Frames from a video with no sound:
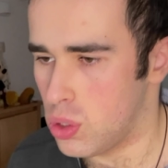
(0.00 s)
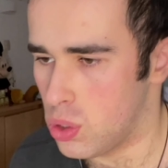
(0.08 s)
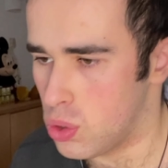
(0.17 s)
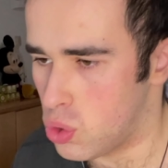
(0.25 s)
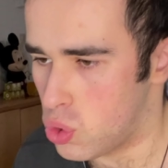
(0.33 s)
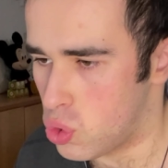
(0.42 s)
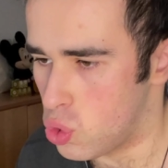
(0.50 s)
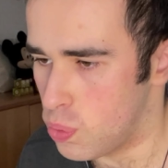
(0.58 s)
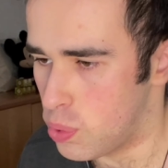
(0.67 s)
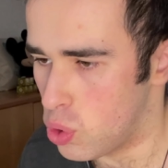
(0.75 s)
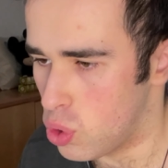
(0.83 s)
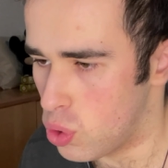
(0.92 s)
uh,
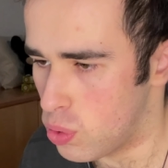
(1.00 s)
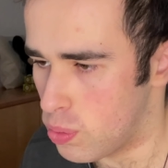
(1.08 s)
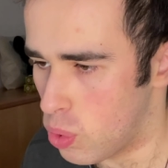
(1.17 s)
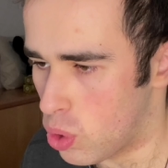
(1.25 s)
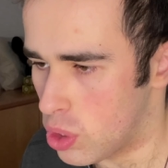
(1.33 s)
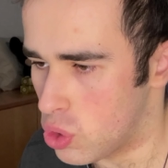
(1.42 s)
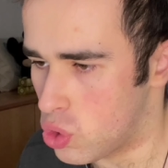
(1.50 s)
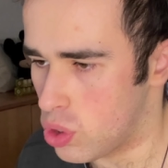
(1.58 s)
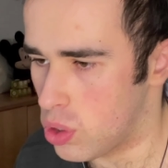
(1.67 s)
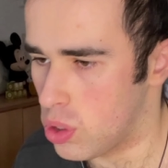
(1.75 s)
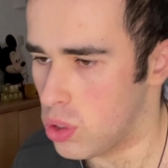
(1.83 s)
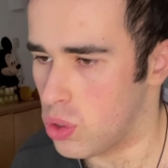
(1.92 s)
superimposed
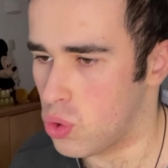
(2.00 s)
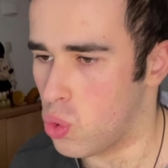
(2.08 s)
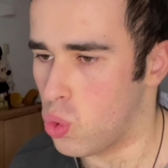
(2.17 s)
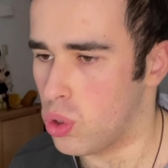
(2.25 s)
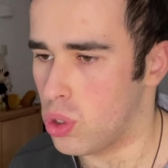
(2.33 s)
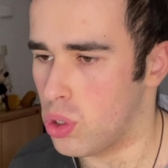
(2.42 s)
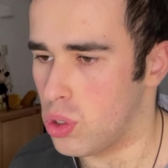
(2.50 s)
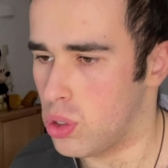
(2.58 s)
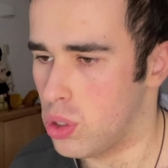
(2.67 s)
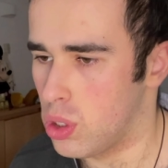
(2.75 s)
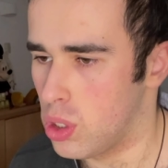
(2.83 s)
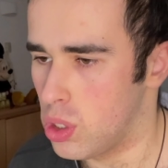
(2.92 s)
uh, on the corner,
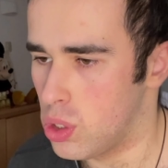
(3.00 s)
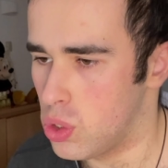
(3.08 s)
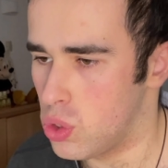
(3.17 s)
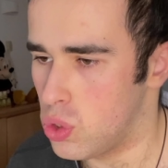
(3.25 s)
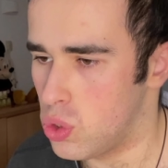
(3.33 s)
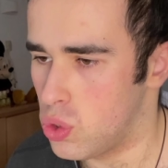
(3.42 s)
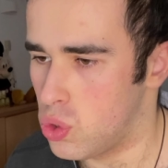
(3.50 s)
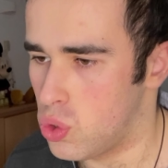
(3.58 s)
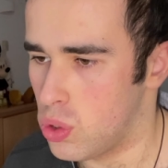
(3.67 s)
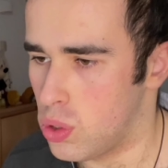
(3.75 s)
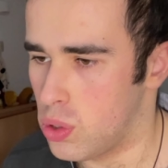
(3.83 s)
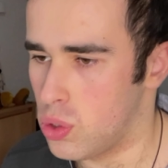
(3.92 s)
su
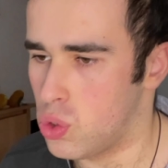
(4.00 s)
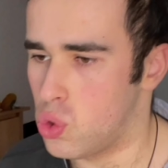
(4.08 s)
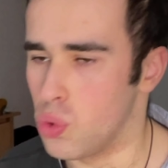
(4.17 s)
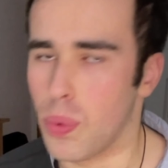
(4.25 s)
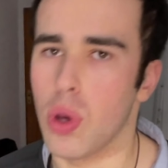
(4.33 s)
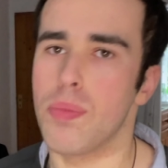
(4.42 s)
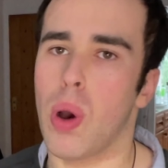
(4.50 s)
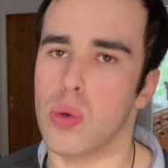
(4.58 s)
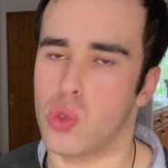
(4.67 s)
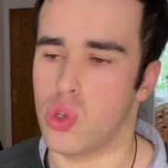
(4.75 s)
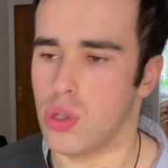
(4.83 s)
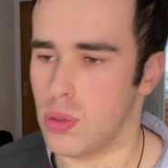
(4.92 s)

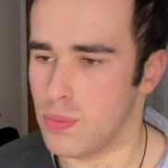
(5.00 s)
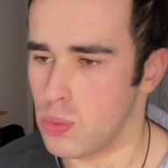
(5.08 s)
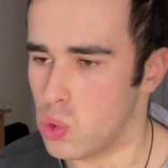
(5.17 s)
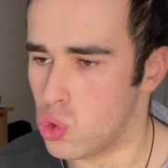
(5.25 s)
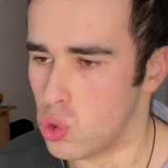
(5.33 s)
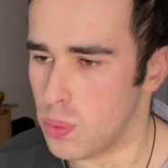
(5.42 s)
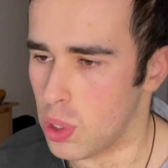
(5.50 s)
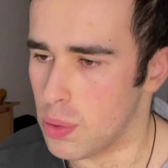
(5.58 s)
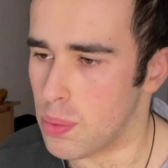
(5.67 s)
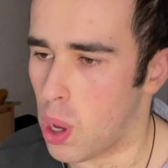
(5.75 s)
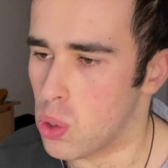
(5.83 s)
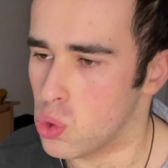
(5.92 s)
superimposed um,
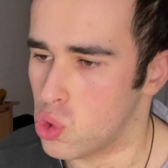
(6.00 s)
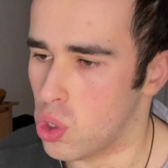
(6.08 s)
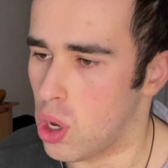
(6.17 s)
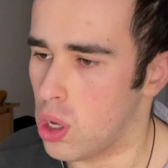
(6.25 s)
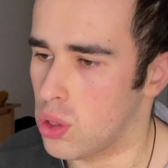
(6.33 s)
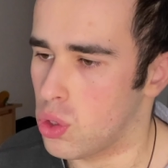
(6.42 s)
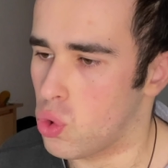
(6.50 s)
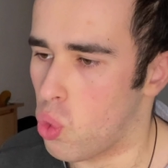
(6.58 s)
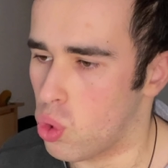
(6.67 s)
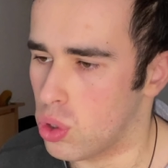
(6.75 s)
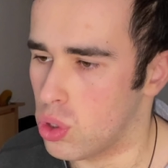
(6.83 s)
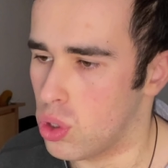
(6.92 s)
superimposed on the
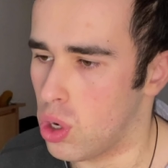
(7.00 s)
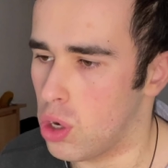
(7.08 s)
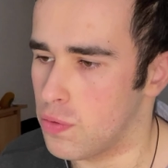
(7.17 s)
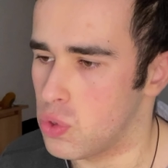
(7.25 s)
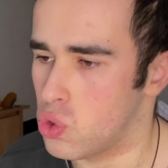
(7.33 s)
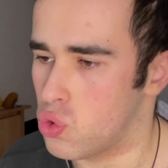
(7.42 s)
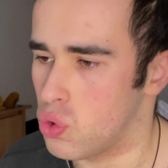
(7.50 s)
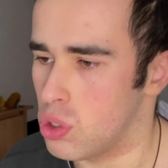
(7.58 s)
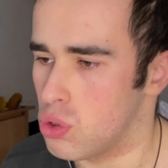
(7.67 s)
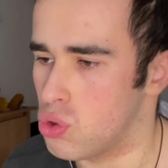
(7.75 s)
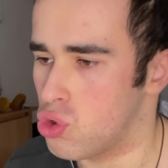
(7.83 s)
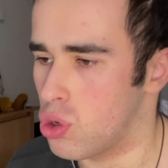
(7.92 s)
corner of the
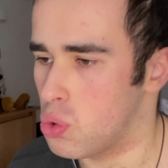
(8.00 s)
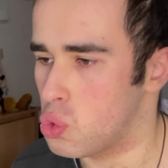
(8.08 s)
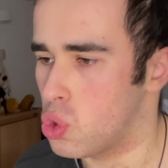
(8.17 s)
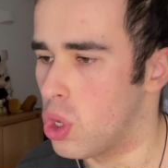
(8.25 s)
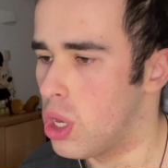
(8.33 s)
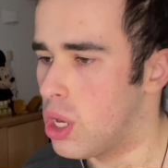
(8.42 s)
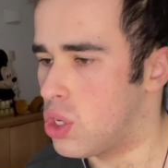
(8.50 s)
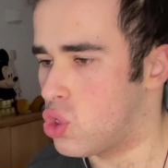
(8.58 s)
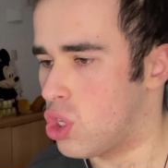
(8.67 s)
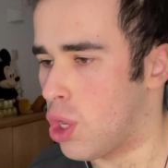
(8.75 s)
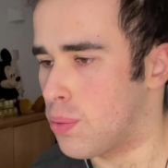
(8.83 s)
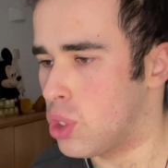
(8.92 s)
screen shows a
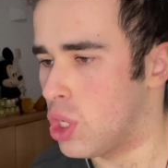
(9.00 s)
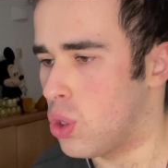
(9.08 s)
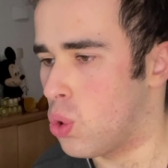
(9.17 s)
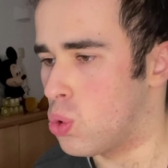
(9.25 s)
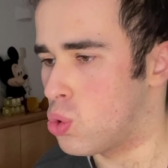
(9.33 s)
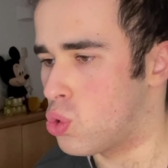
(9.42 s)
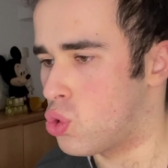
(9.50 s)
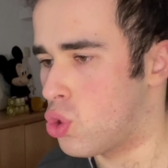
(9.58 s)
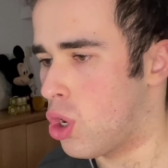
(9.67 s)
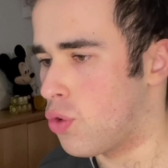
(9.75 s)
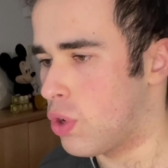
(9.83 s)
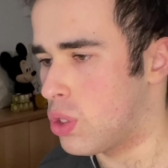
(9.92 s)
celebrity or
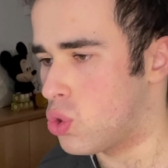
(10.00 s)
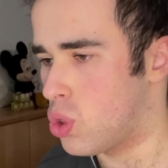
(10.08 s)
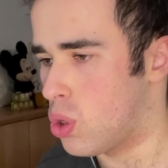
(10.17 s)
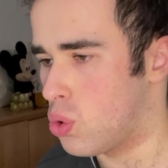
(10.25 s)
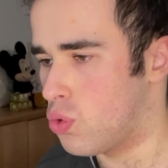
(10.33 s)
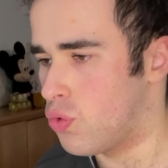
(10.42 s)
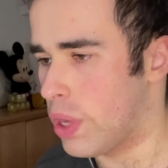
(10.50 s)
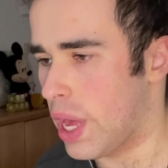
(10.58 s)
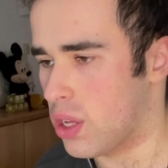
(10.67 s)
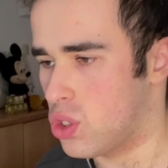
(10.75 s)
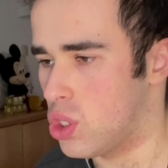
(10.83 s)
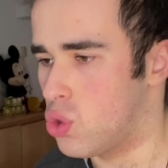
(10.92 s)
Tarento
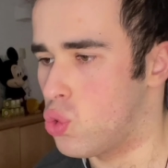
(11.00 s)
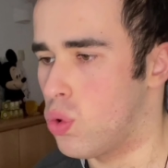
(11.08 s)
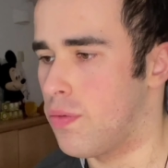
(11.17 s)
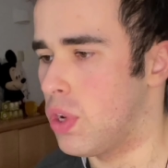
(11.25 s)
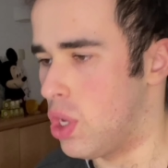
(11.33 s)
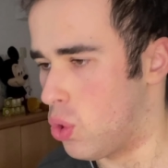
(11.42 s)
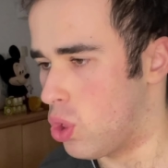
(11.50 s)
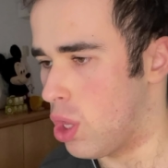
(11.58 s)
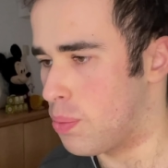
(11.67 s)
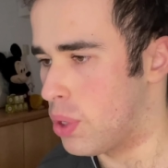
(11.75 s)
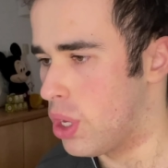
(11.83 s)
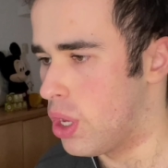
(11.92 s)
reacting to a video
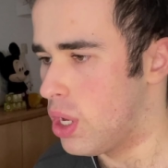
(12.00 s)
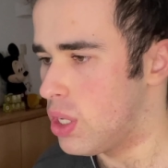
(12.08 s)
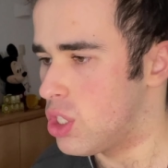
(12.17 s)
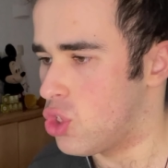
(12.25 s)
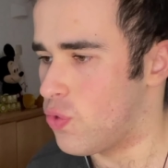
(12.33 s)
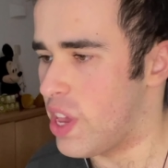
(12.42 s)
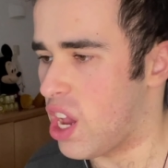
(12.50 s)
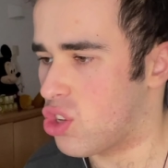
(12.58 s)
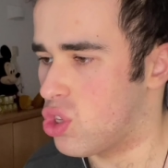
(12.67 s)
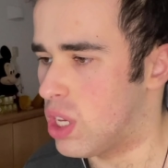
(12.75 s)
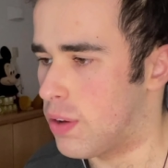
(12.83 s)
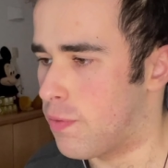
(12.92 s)
clip. This
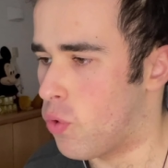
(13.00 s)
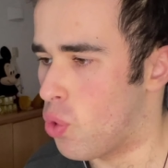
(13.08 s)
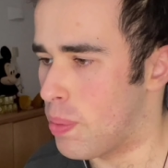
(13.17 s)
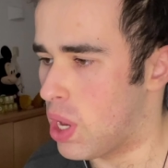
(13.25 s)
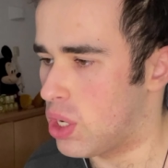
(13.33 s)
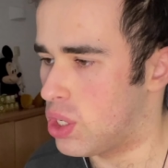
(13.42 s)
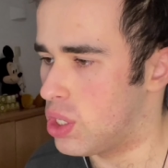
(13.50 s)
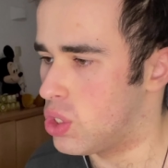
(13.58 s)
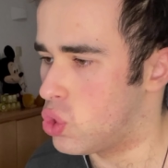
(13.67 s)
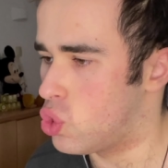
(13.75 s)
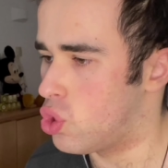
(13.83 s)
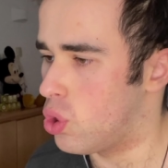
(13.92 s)
reaction format
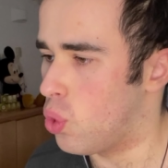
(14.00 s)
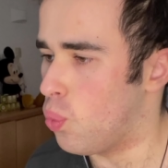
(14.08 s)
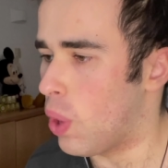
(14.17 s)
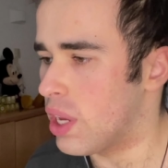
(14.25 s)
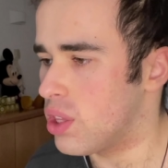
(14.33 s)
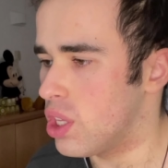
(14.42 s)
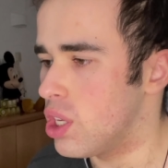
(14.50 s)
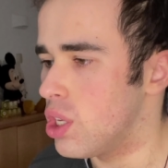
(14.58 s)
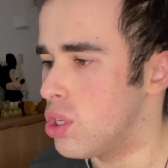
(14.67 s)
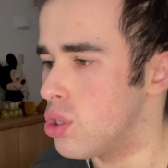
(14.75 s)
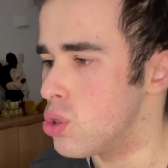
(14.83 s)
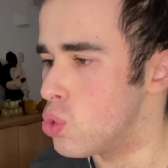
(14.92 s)
is still widely
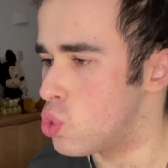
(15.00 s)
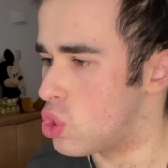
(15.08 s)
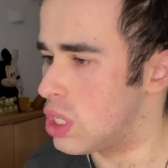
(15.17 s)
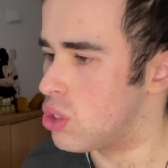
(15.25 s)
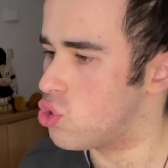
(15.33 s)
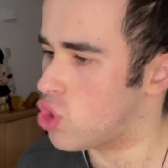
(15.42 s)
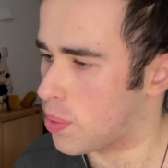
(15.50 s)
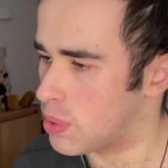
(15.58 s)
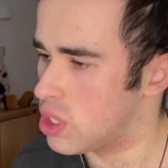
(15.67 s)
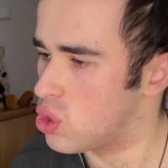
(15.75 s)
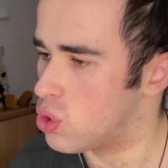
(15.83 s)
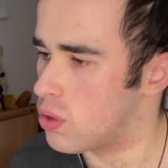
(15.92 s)
used in
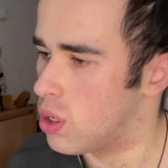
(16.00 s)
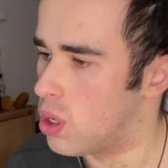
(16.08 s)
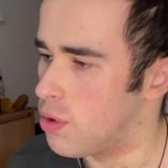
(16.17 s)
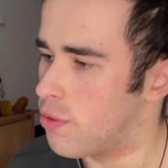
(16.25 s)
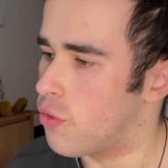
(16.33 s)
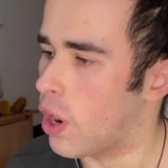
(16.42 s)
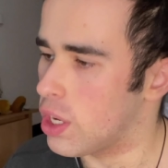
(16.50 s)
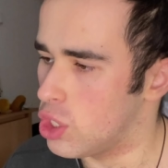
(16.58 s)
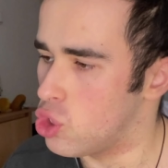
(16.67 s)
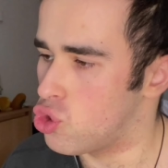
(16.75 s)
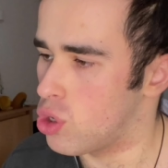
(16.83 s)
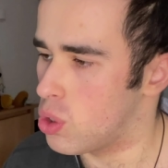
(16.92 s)
Japanese
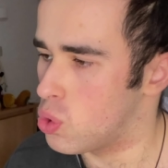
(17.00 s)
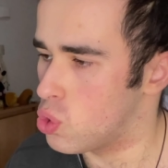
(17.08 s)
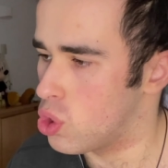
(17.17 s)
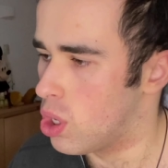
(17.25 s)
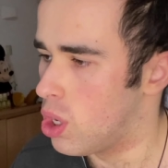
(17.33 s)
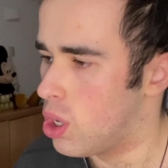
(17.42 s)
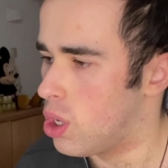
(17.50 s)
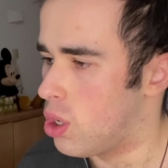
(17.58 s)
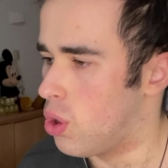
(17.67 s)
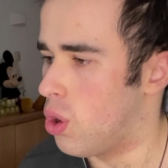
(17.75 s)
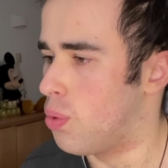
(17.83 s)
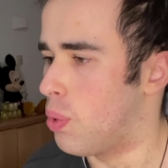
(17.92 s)
variety shows,
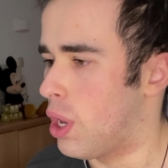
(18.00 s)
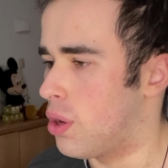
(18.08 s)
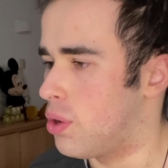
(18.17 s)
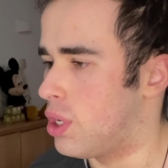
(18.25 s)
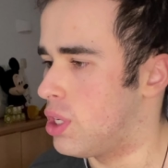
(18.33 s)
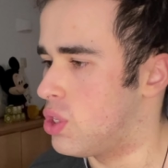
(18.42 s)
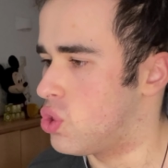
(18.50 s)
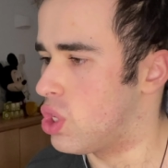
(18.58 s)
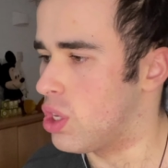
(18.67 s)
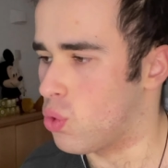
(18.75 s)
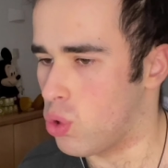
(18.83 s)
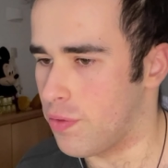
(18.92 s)
where it is
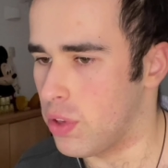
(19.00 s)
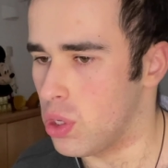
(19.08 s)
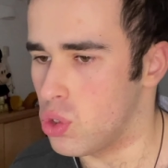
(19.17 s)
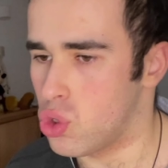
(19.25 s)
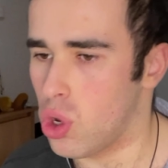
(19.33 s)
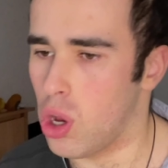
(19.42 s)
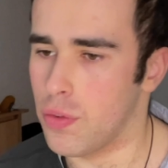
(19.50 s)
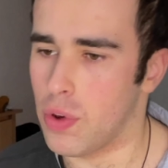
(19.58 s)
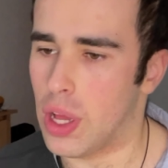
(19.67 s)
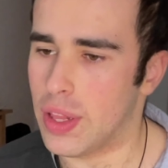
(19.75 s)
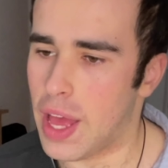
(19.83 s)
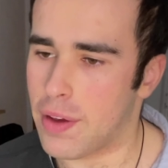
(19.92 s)
the equivalent of
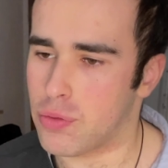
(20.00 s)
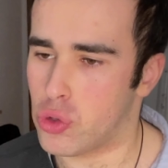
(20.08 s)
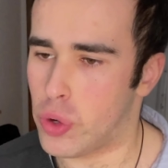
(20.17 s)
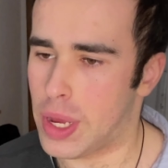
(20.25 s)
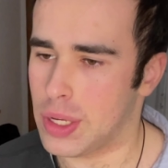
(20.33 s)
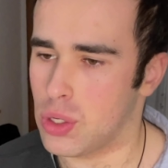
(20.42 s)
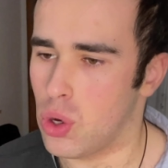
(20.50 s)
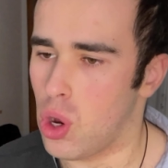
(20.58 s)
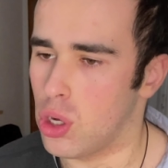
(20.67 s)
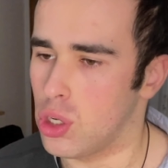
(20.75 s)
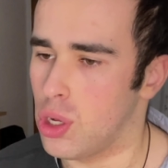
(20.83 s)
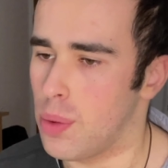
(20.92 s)
a laugh track
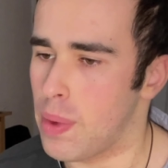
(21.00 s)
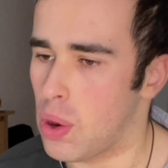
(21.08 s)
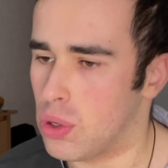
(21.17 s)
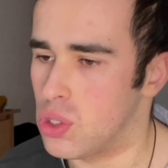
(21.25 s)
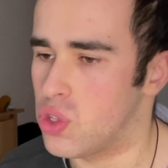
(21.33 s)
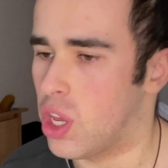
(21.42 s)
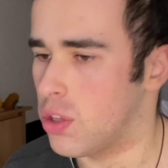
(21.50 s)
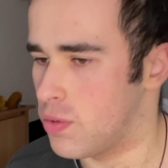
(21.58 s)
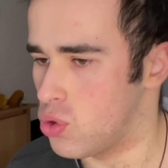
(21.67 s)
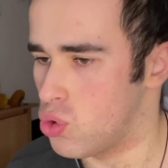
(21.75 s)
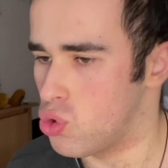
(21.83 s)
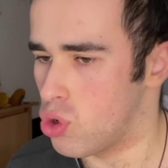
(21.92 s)
on American
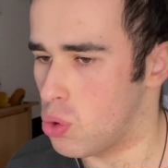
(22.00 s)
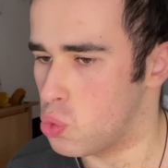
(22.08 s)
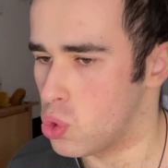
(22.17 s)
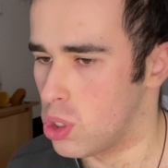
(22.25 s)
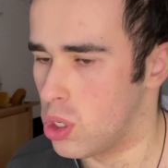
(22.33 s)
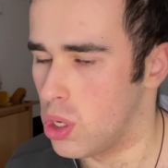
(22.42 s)
television shows.